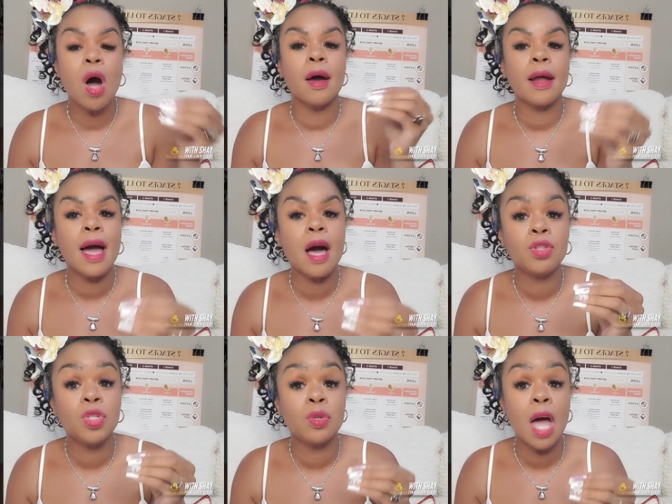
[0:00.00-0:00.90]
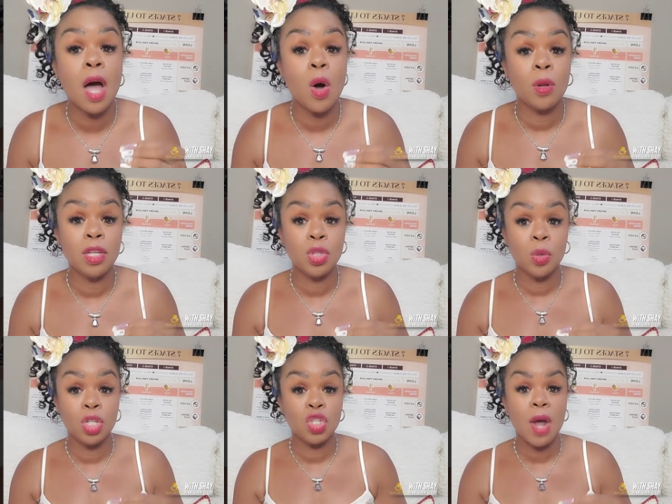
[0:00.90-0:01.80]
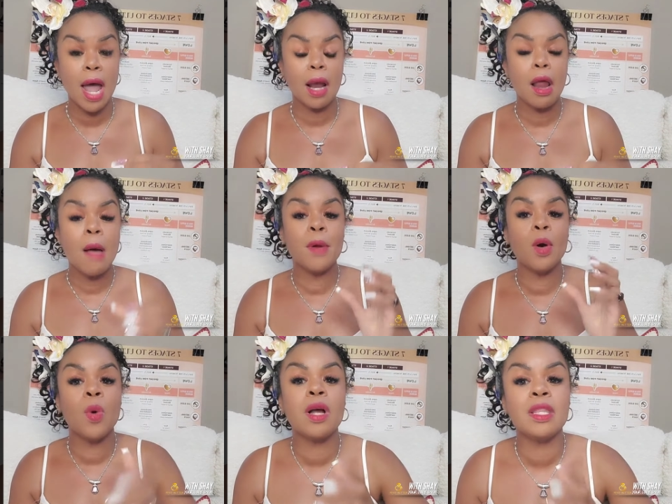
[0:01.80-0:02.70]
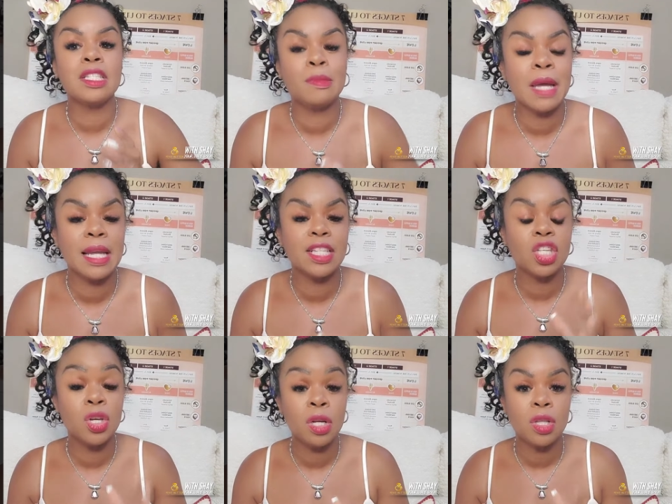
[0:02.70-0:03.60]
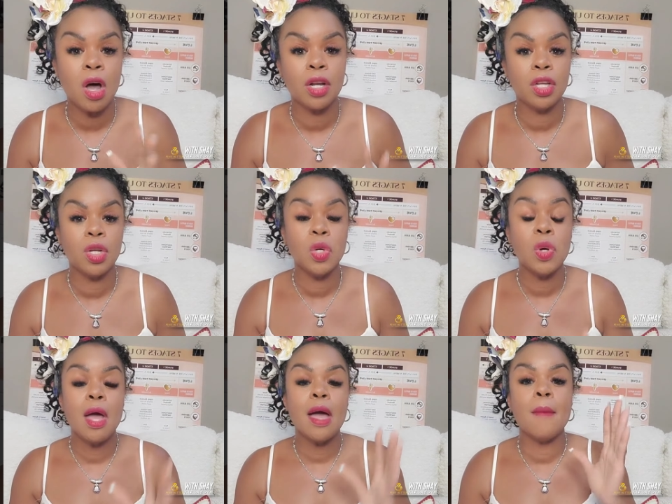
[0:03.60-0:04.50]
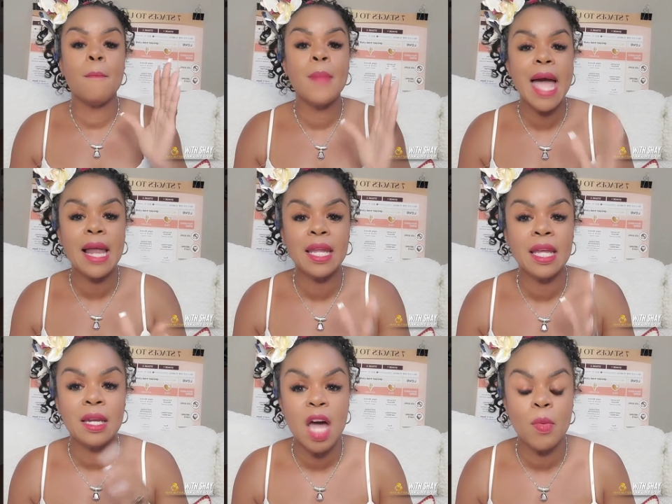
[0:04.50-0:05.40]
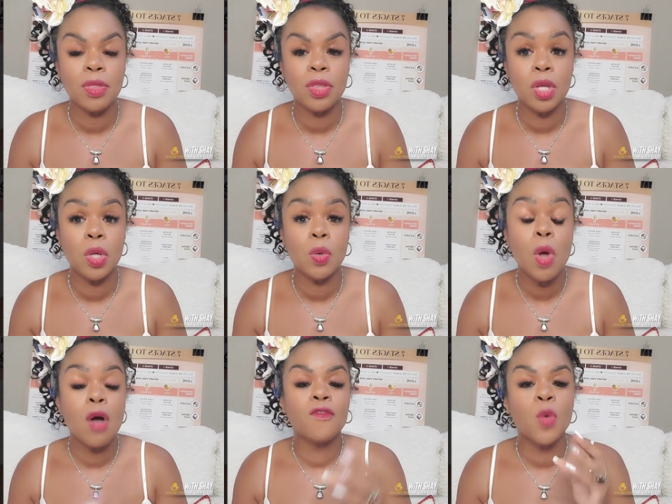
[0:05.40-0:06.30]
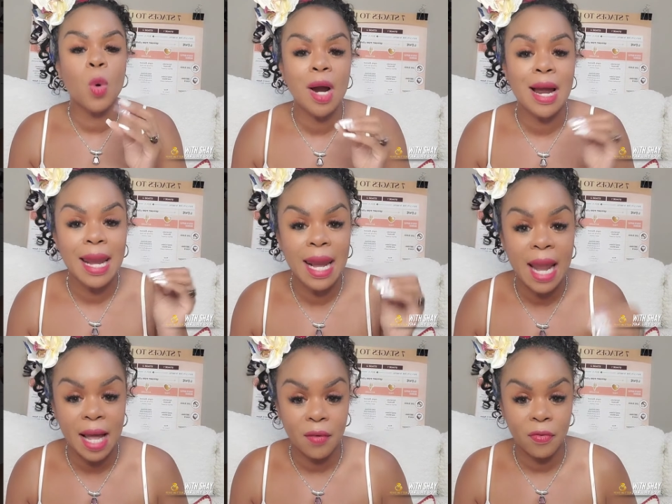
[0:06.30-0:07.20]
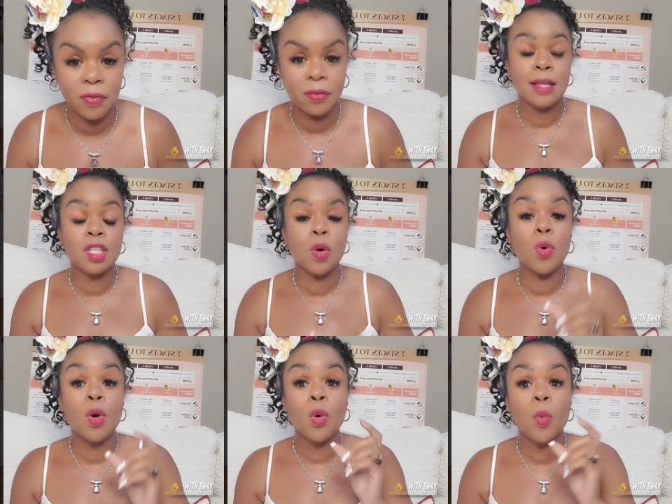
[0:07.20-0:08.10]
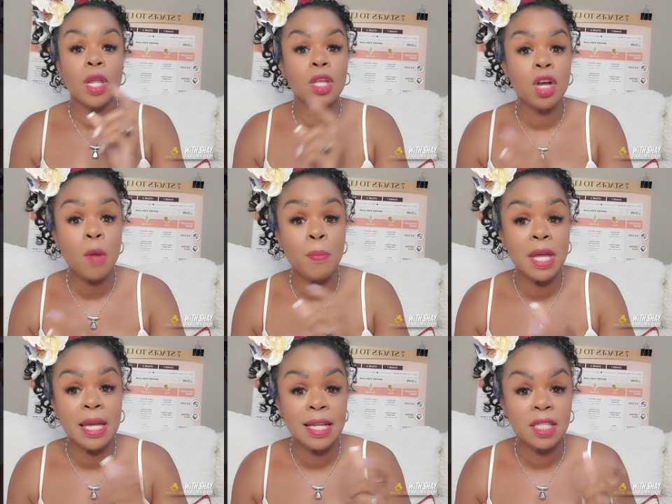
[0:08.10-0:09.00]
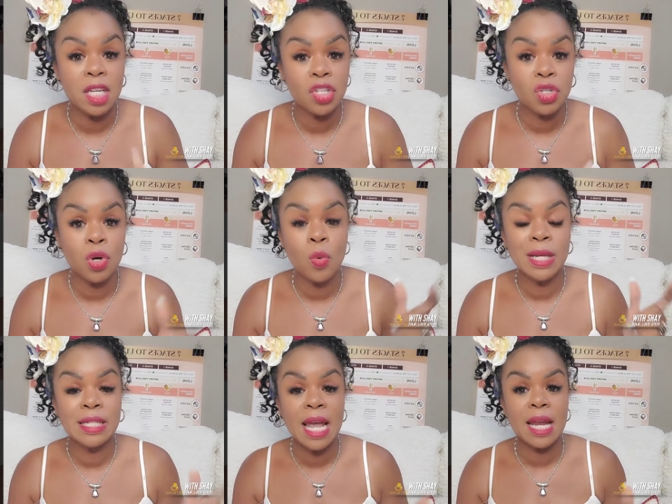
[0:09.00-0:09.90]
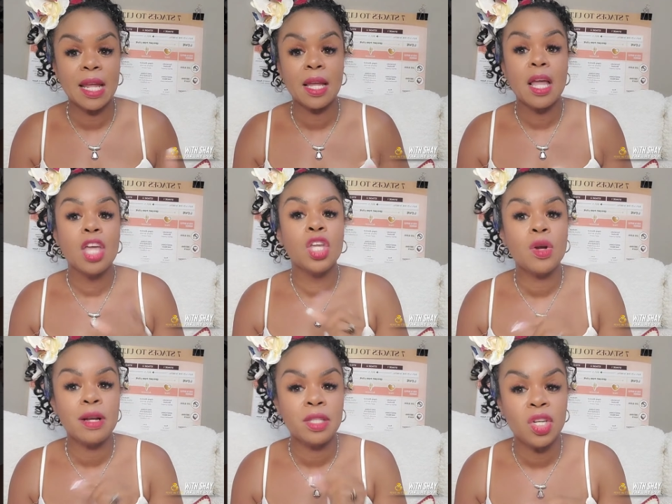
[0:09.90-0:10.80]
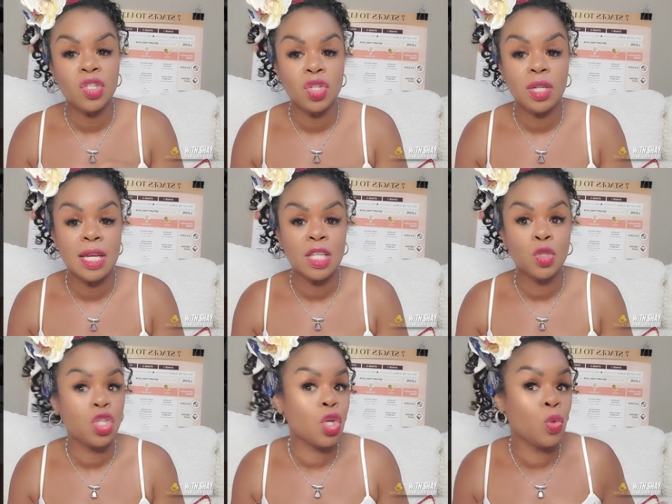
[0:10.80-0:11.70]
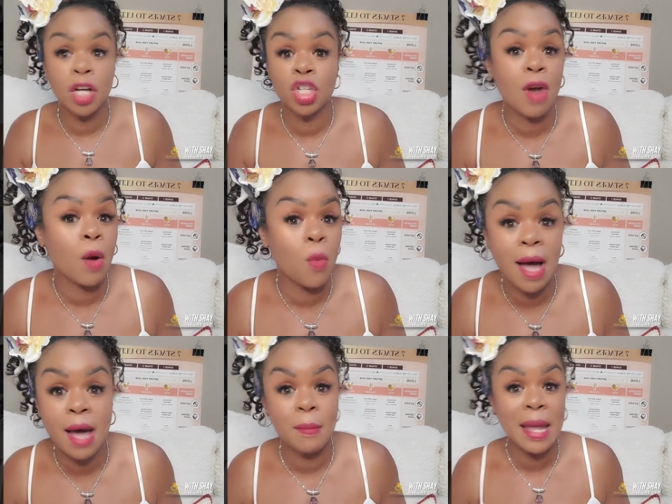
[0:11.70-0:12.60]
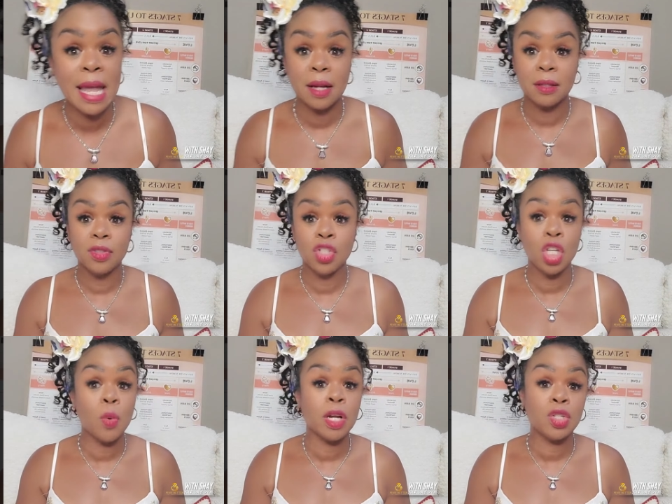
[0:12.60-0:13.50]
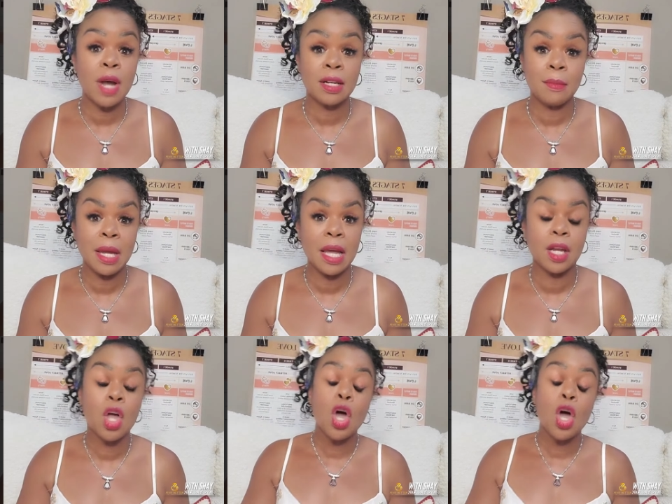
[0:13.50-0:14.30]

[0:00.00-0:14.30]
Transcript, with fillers: on how to not only to attract, but where this man is hooked on you and madly in love with you for life. So when you're being intentional with dating, your intention is to attract what kind of man? Do you want to attract a man